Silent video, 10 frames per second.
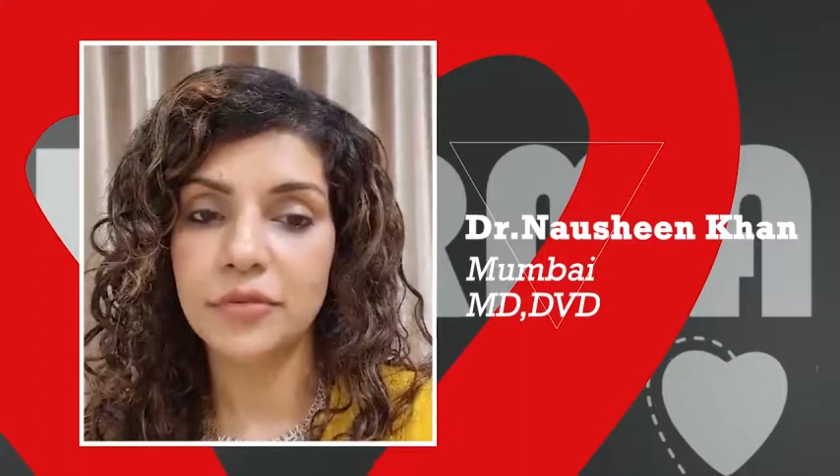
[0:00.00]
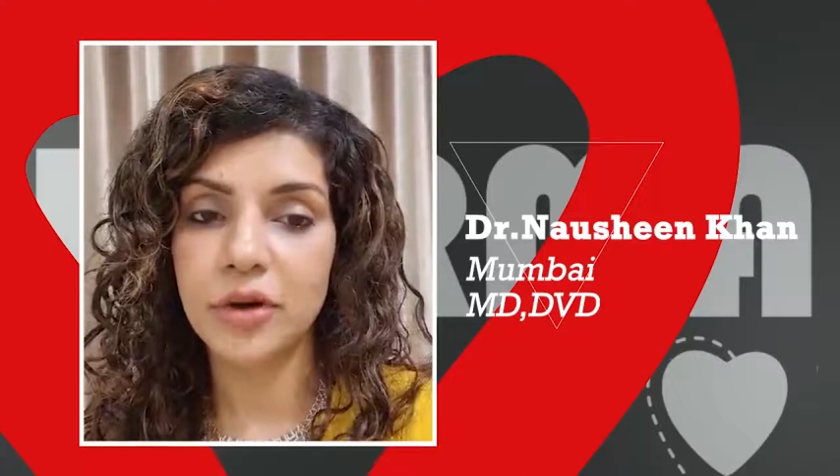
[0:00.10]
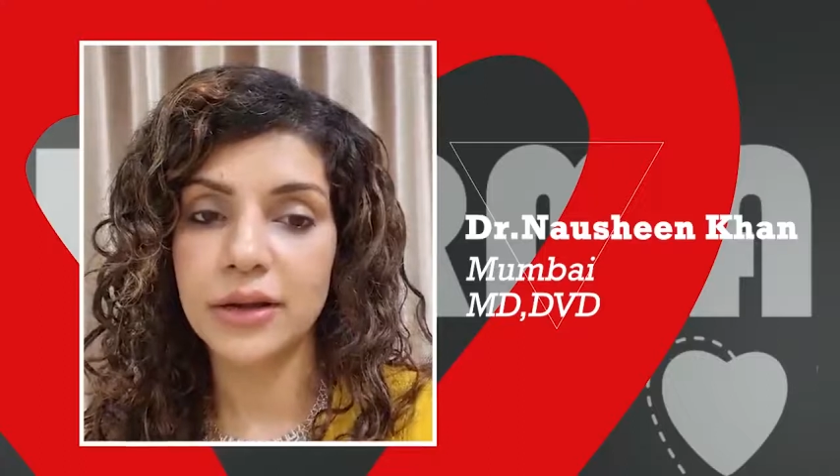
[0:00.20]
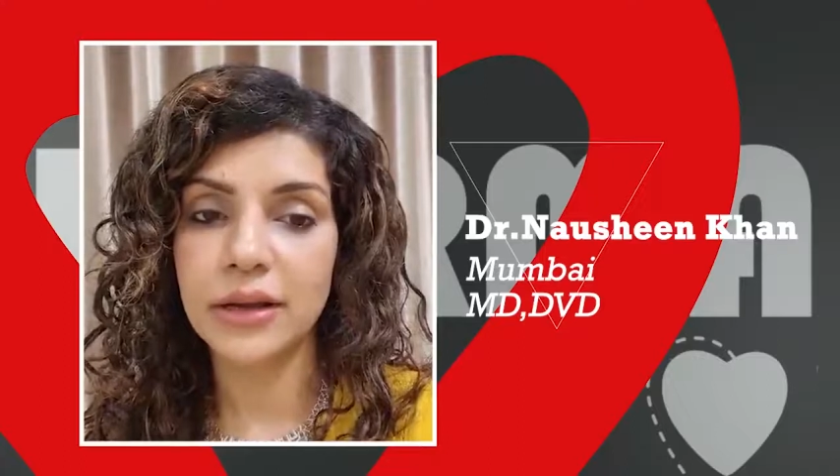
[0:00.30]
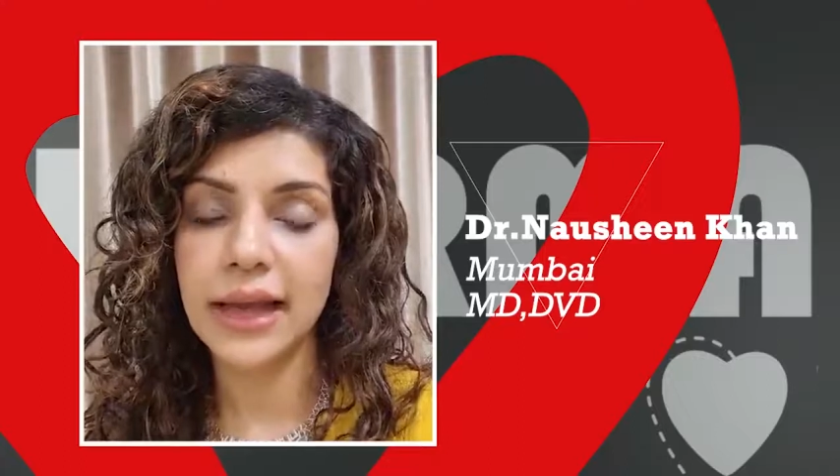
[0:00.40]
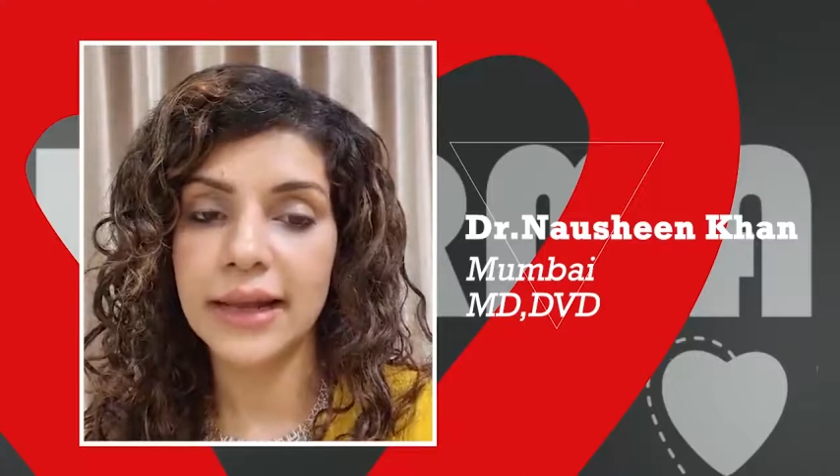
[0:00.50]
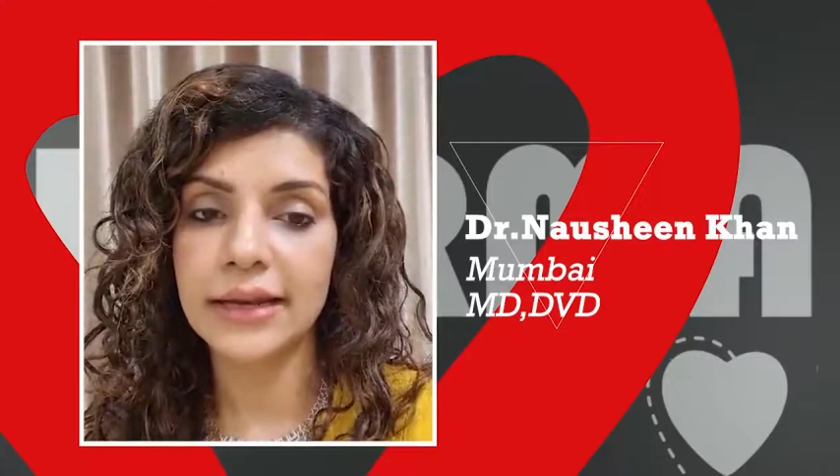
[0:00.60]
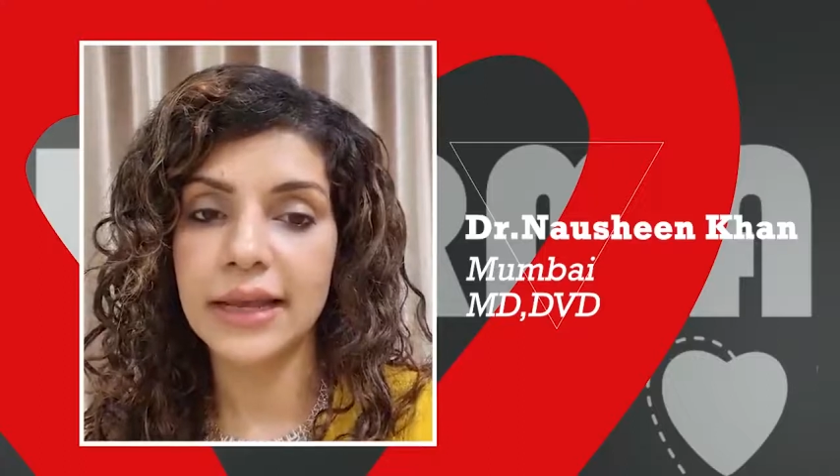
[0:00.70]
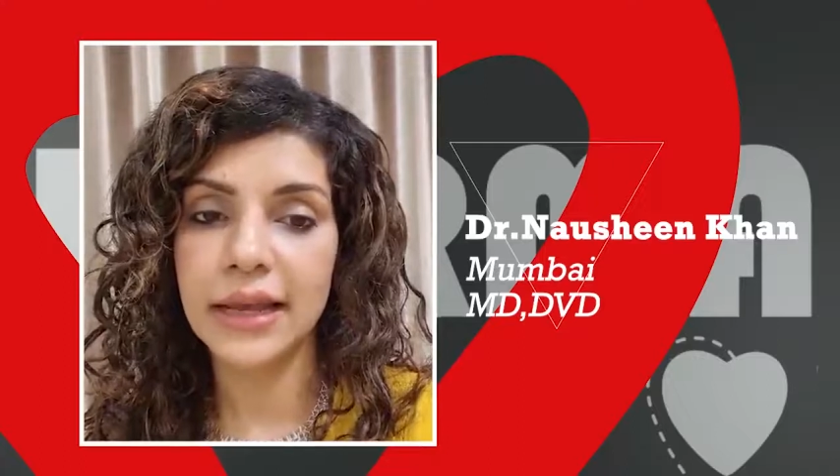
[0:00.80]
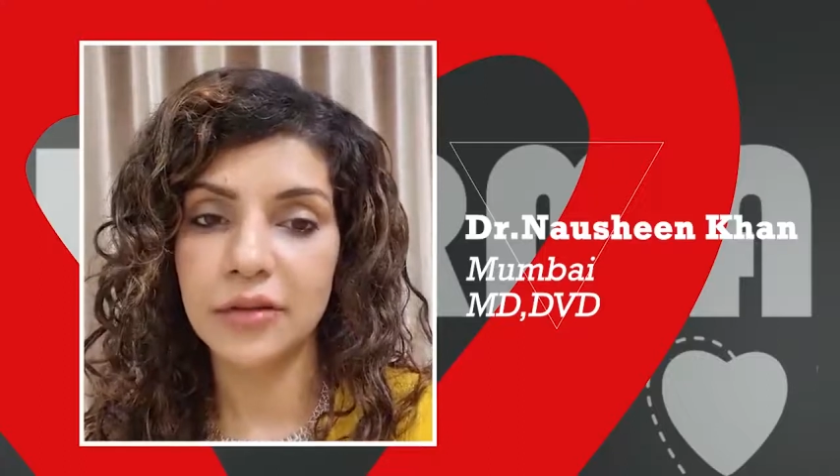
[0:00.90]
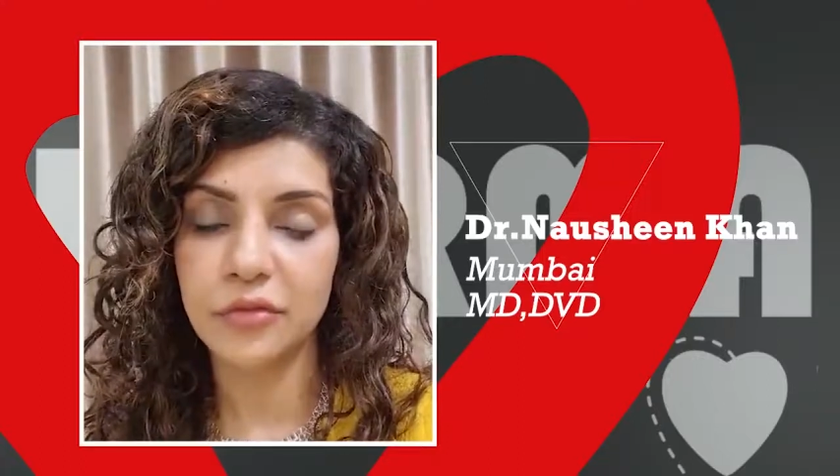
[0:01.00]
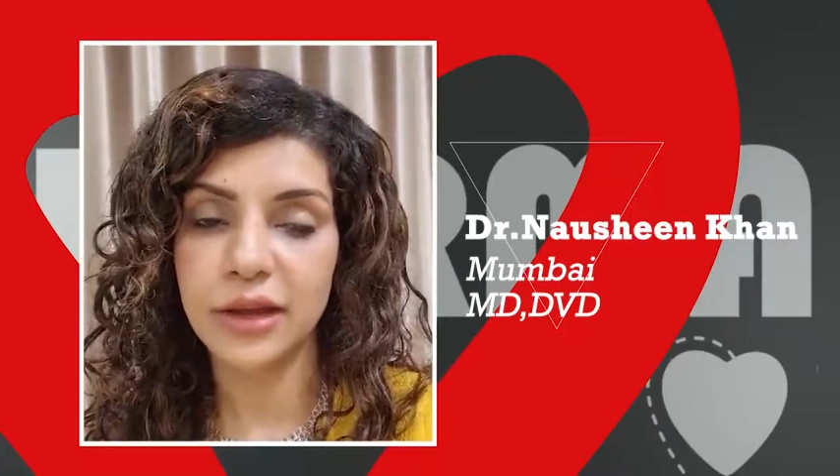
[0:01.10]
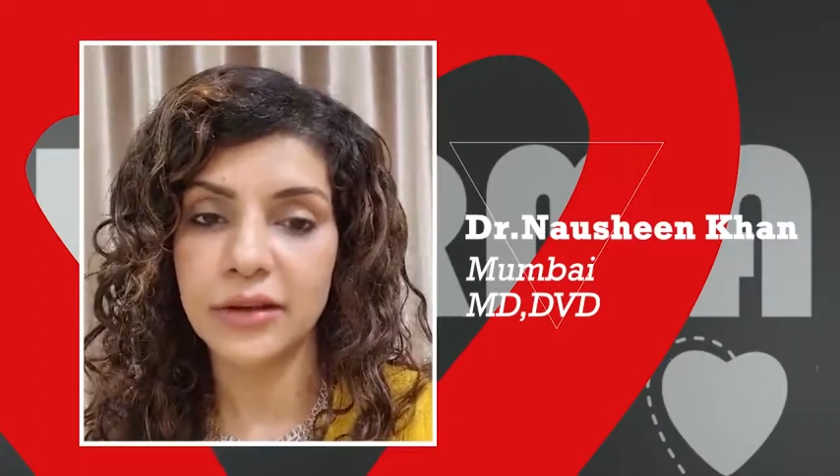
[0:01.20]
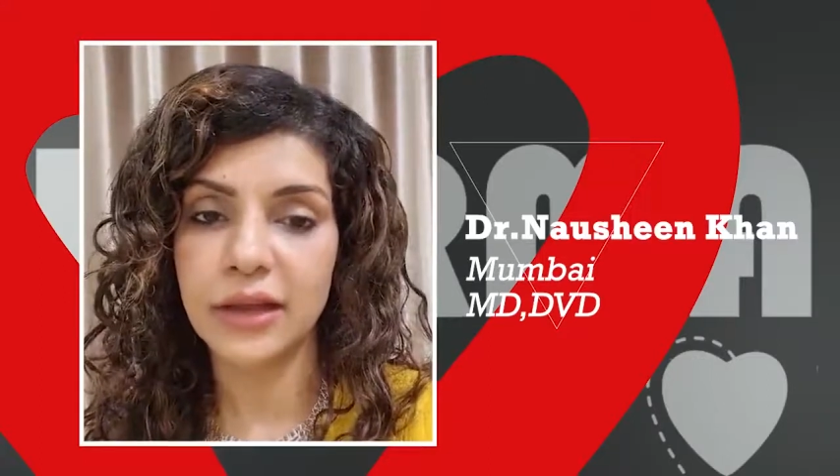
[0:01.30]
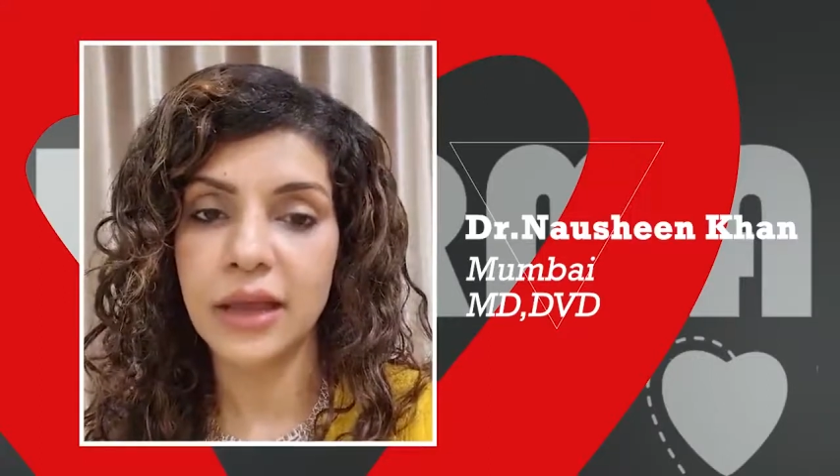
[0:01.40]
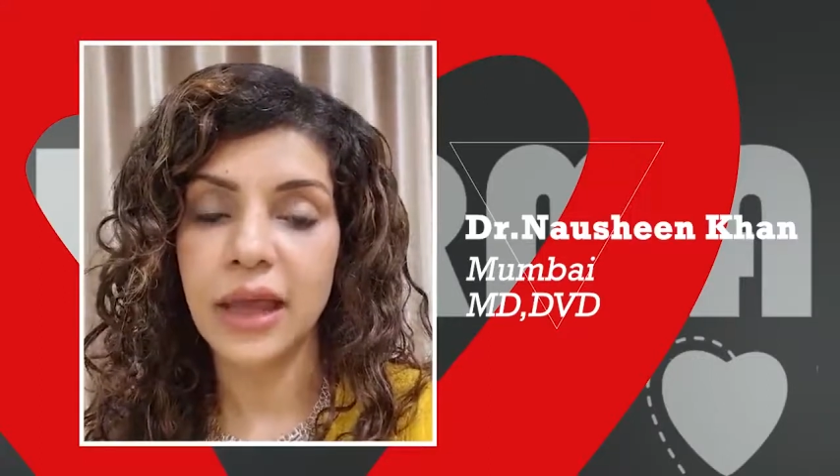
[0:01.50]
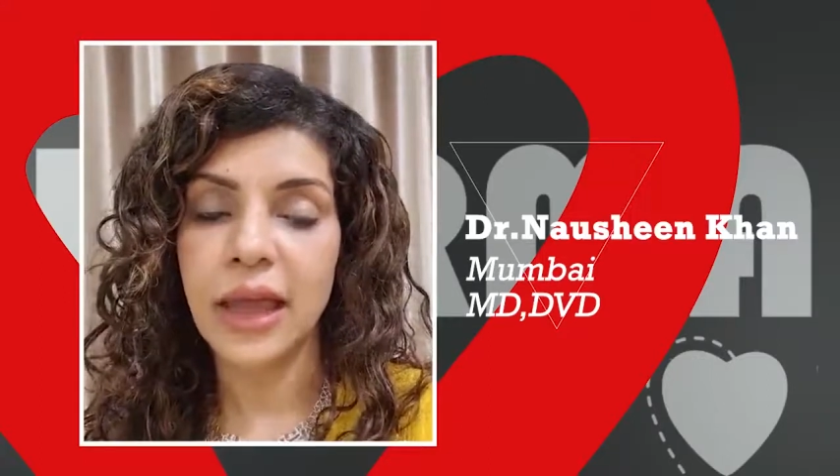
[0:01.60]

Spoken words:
truncal acne can vary.